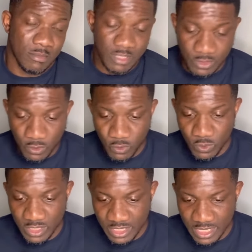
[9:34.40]
is also
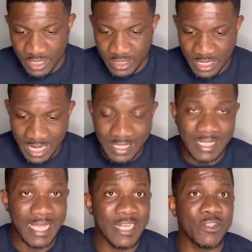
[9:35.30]
needed,
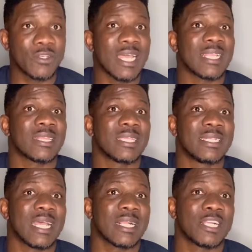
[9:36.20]
and any other
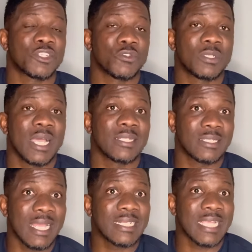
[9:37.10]
thing that can show
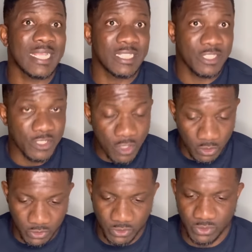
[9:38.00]
that that child is
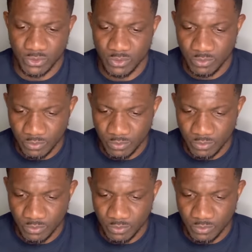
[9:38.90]
yours,